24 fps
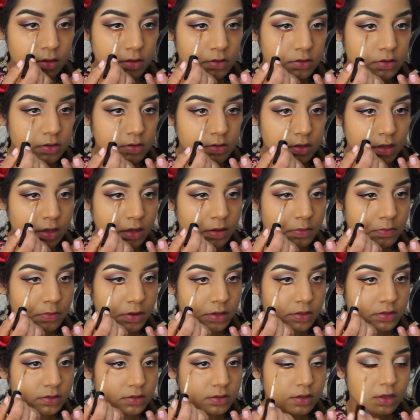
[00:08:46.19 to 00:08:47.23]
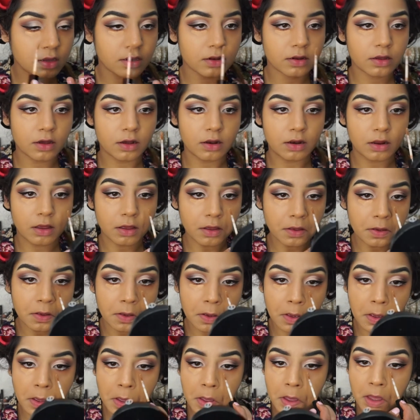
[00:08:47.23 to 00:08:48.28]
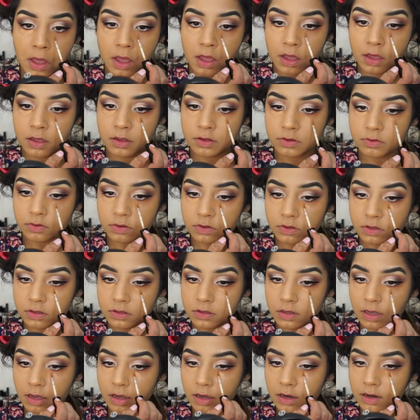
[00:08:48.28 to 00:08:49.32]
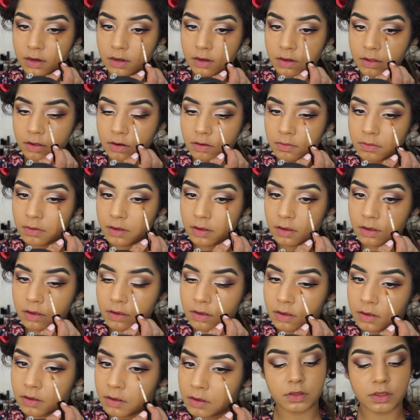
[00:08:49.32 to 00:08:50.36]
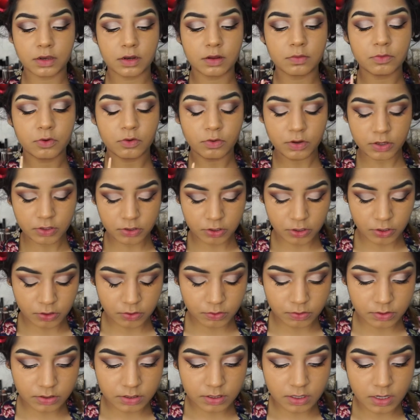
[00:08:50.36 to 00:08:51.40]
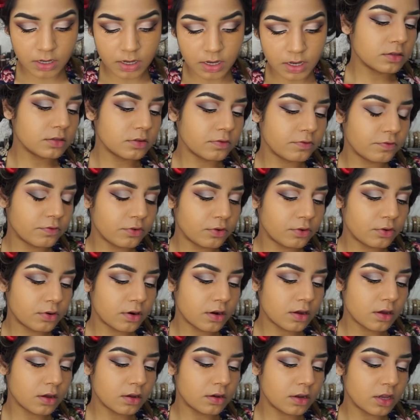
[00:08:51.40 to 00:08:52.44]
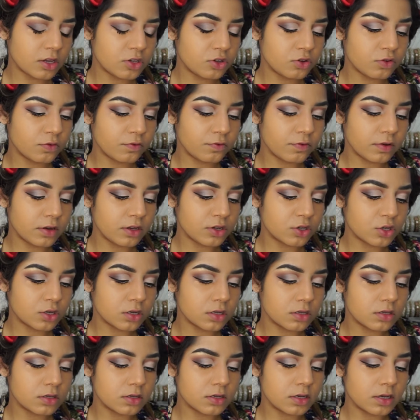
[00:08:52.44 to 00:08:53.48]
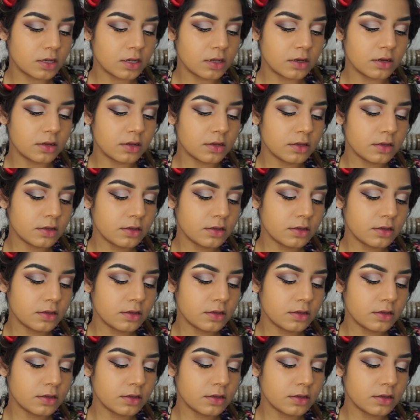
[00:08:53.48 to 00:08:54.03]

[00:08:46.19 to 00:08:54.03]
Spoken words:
just like my skin color. So just add a little bit. Then I'm going to use Sephora Natural Finish Concealer.